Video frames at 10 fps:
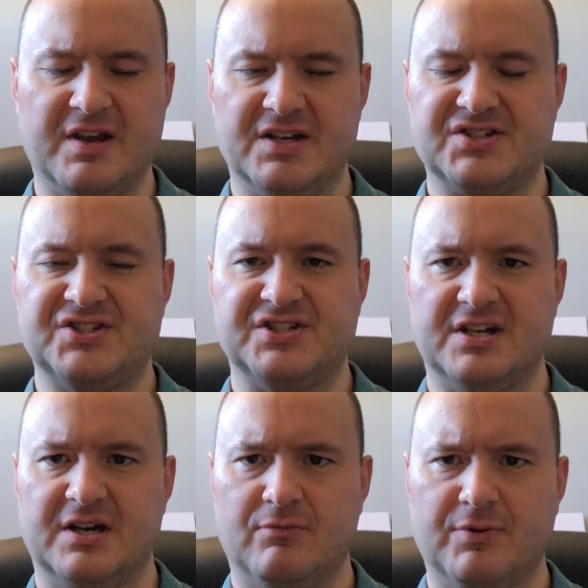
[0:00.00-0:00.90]

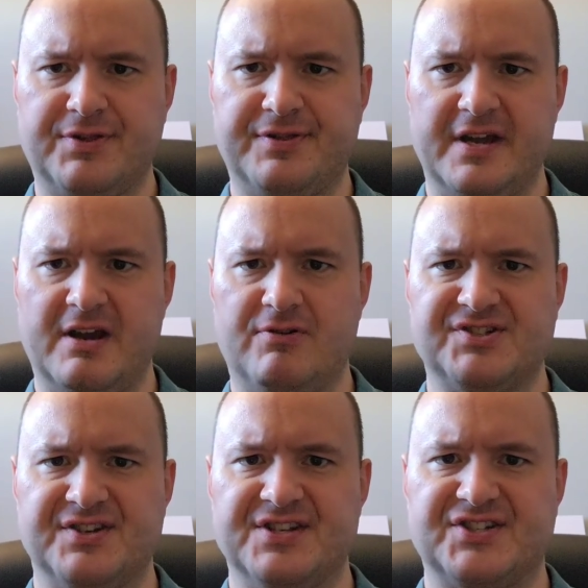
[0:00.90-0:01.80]
yes, uh, with the
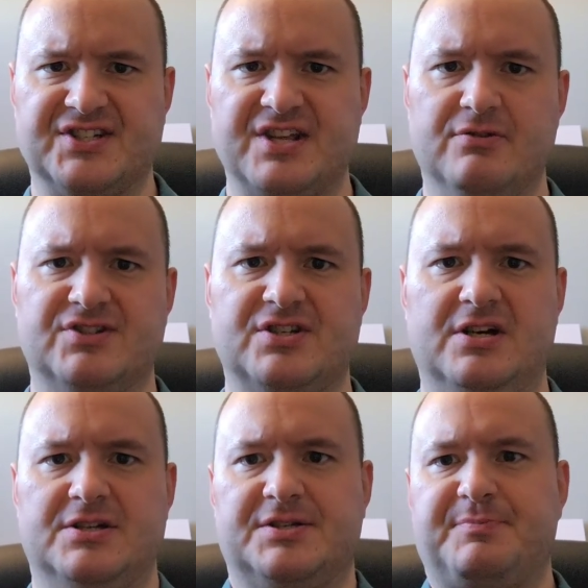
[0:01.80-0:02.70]
Aries on the sixth house
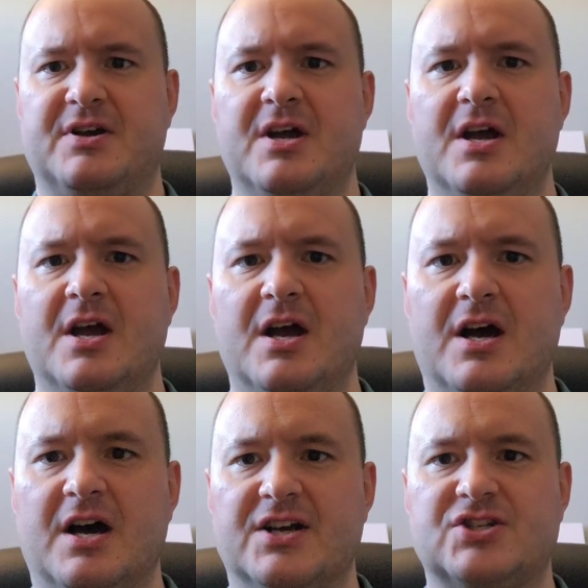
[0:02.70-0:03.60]
cusp,
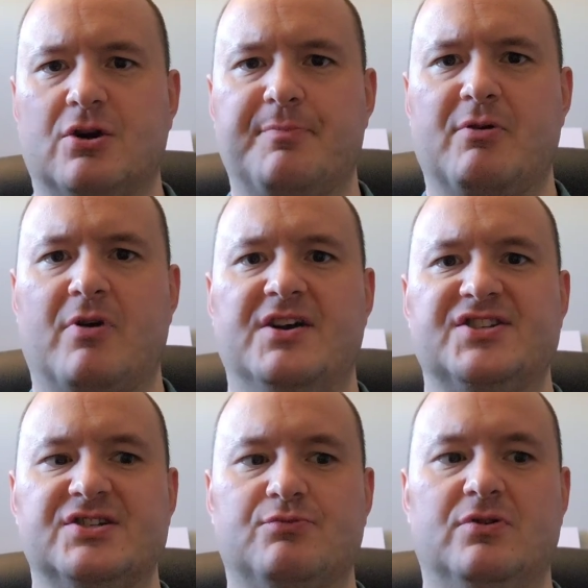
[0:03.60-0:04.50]
uh, Scorpio
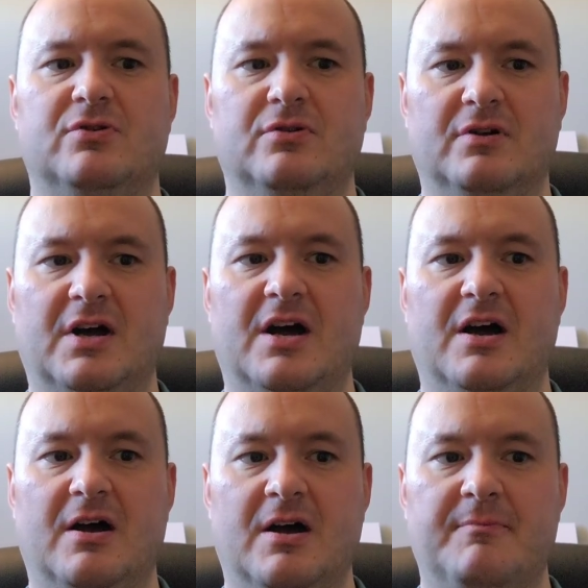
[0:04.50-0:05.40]
rising will
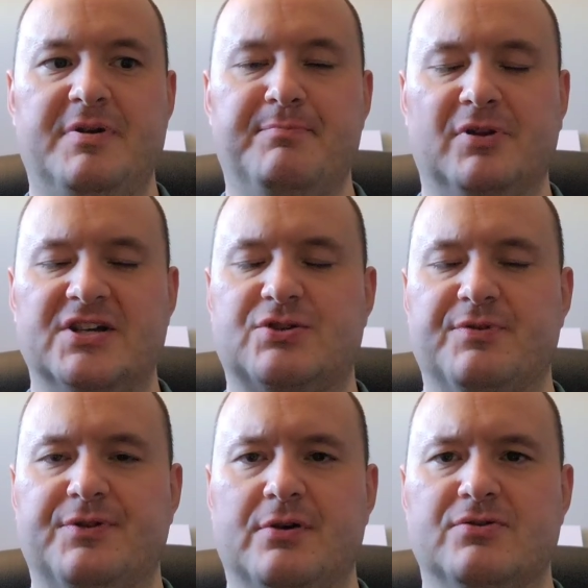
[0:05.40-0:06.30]
uh, be
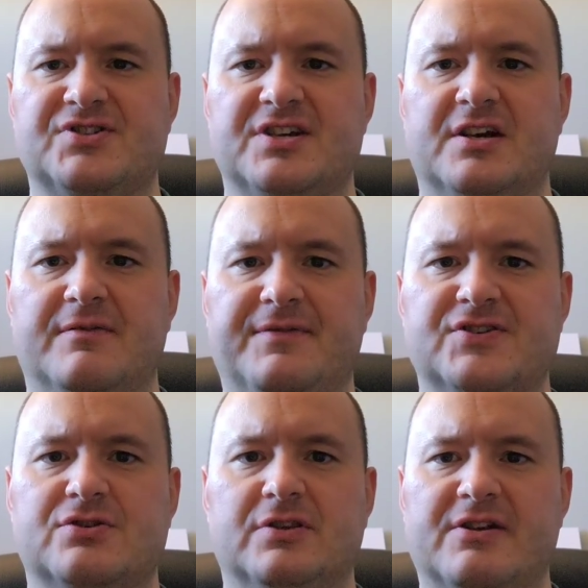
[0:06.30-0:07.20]
blessed with those uh,
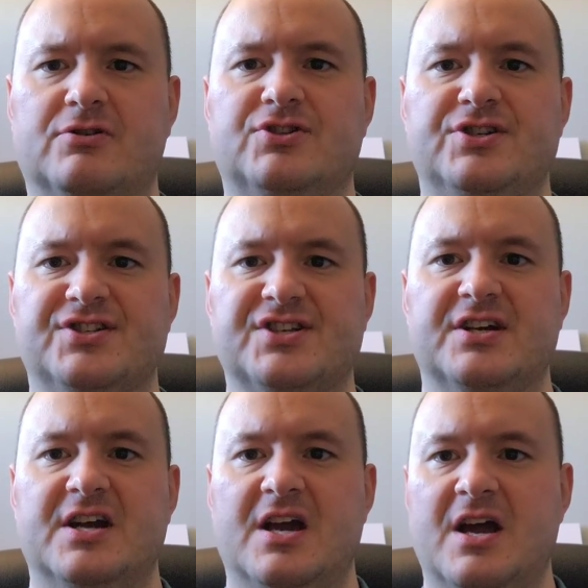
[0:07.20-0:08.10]
physical
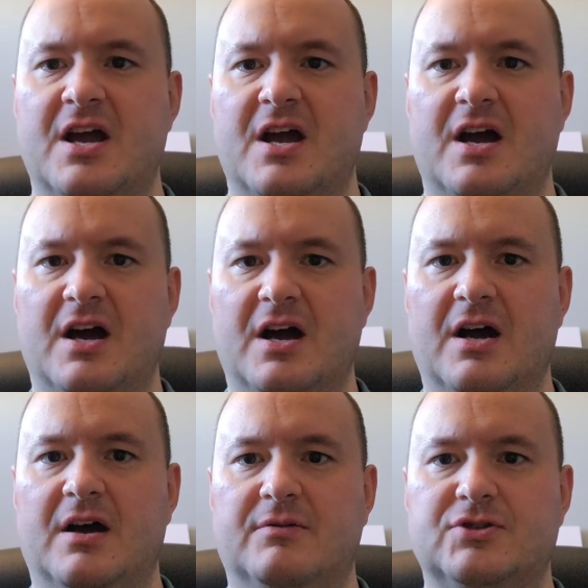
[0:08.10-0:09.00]
energies
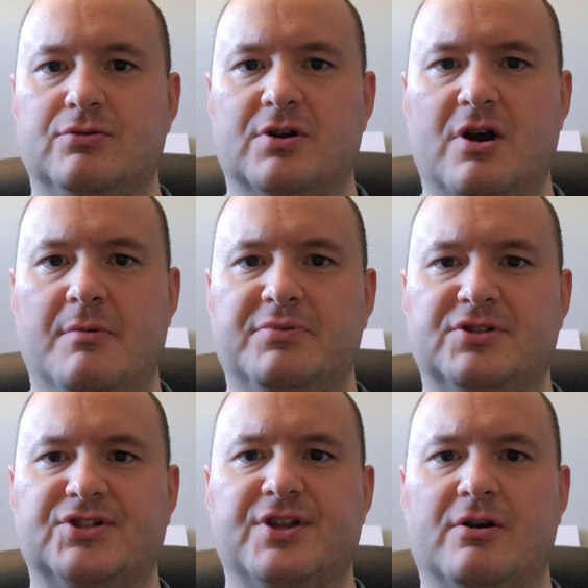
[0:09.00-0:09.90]
uh, to
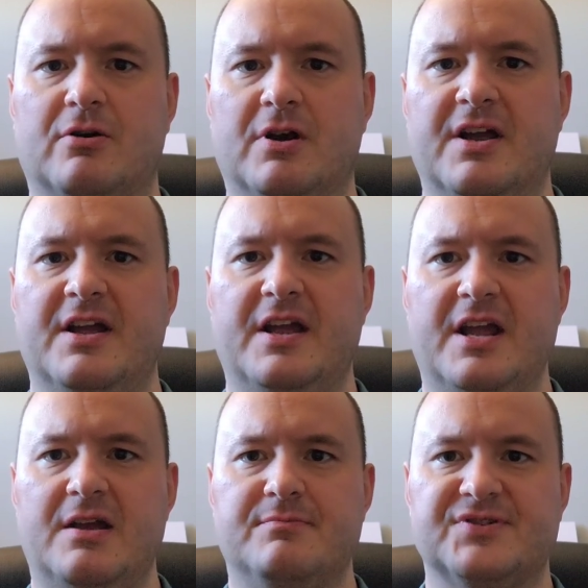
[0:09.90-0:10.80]
accomplish their
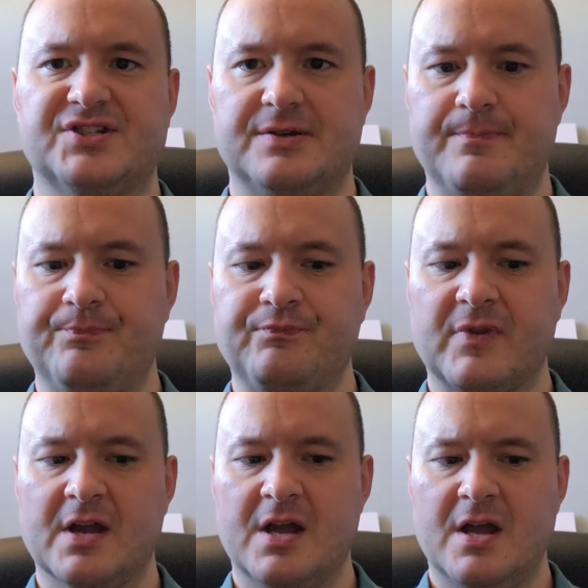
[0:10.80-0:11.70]
aims.
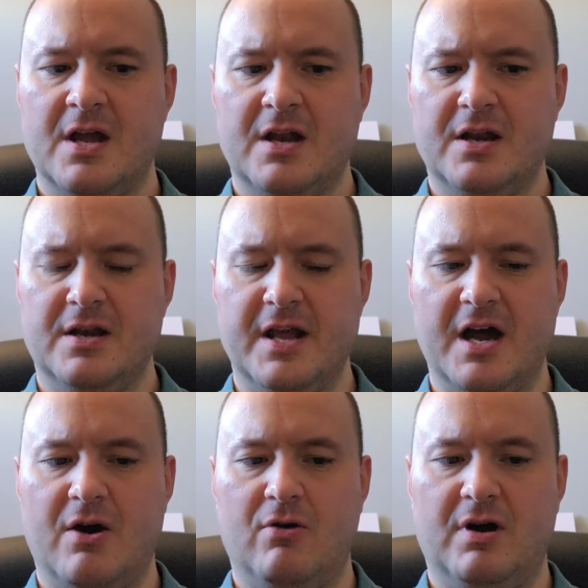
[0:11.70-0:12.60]

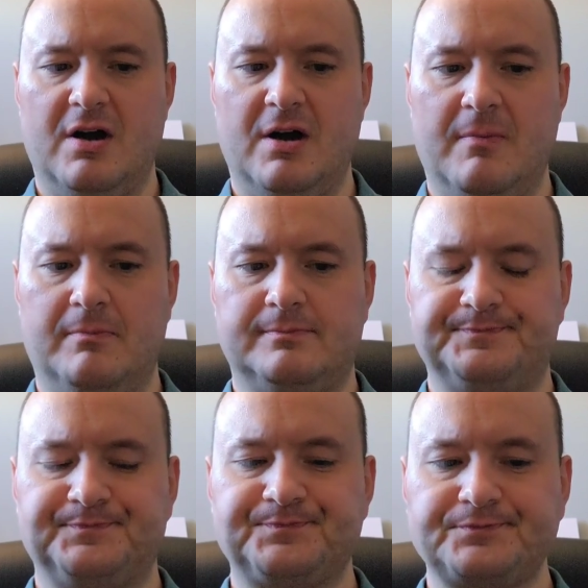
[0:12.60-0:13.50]
Now,
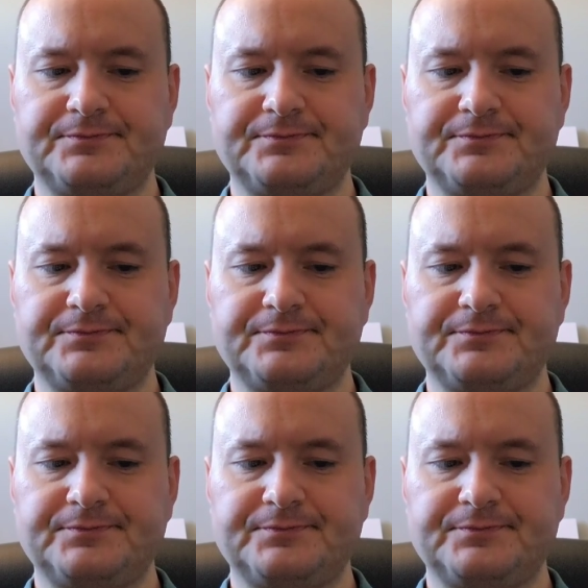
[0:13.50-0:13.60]
um,